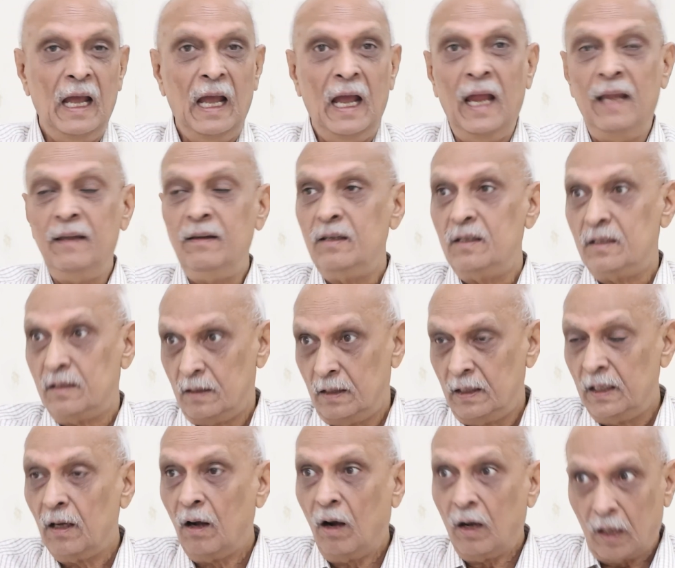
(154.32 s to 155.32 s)
and
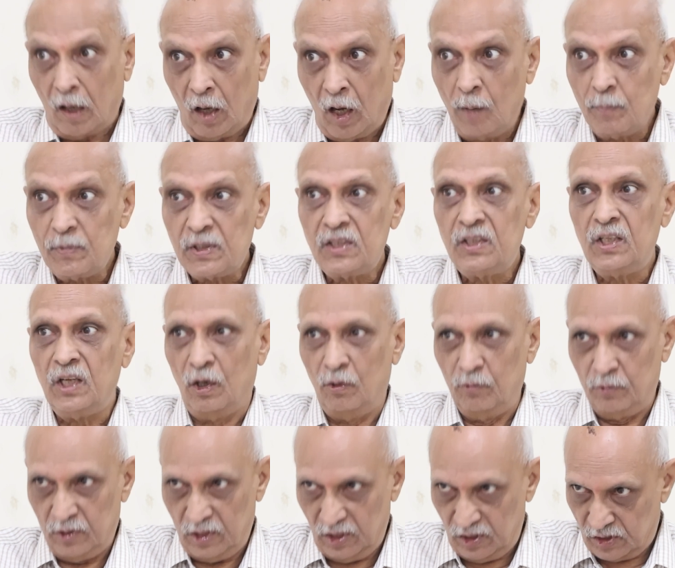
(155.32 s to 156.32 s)
Iran arms the
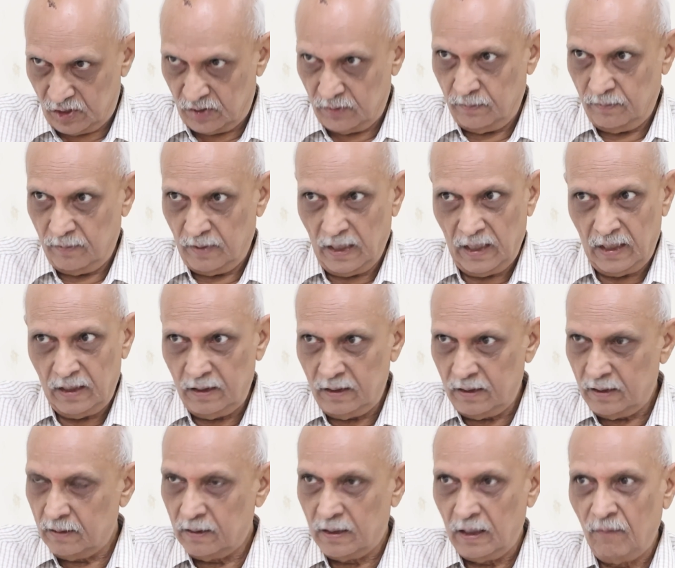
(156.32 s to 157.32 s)
Houthis.
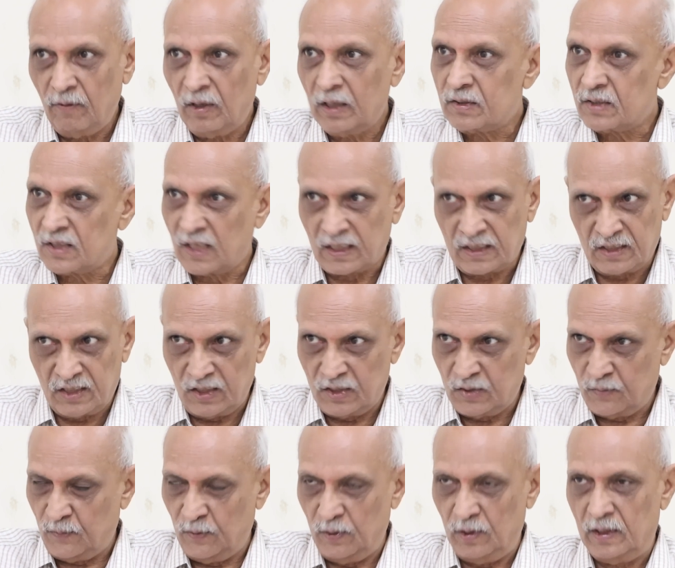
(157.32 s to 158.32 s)
And they were
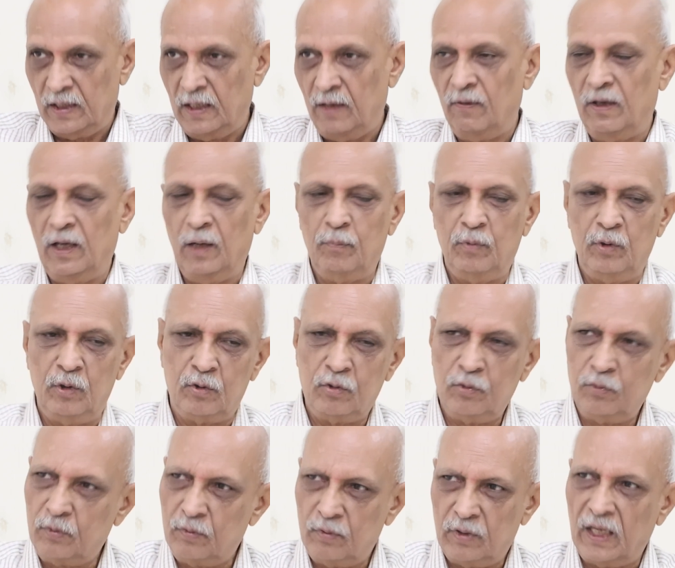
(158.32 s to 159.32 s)
successful. They were able
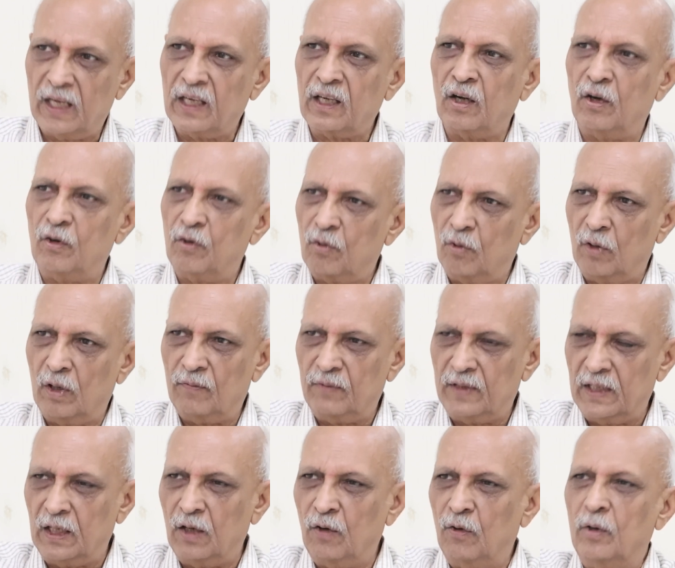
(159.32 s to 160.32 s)
to take control of
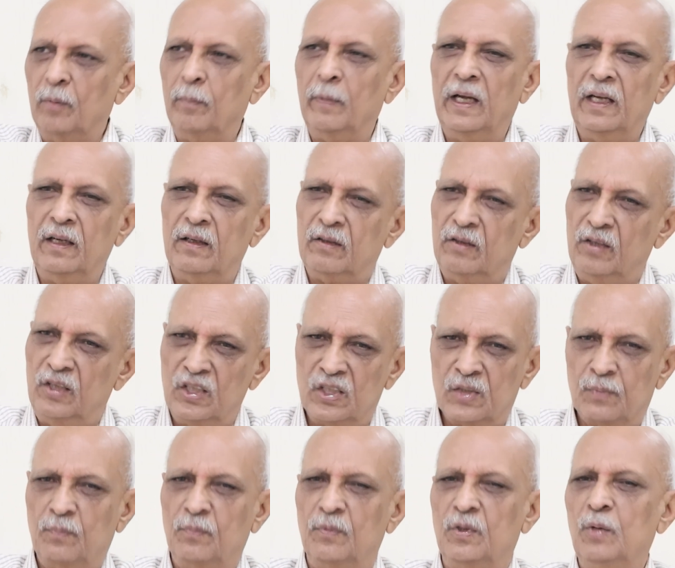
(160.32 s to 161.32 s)
the government,
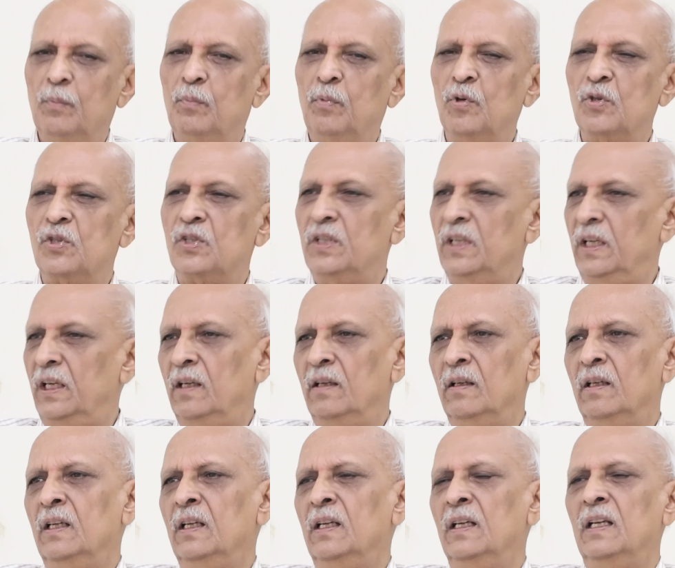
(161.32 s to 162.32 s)
depose the
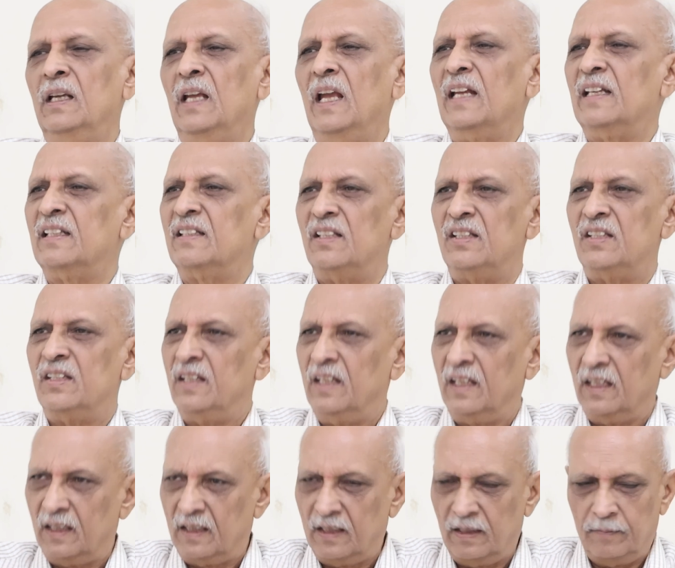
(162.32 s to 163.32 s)

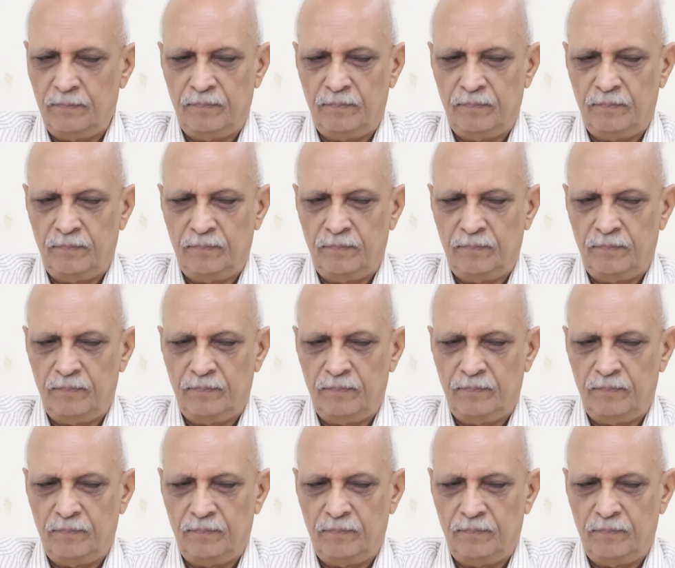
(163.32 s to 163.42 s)
existing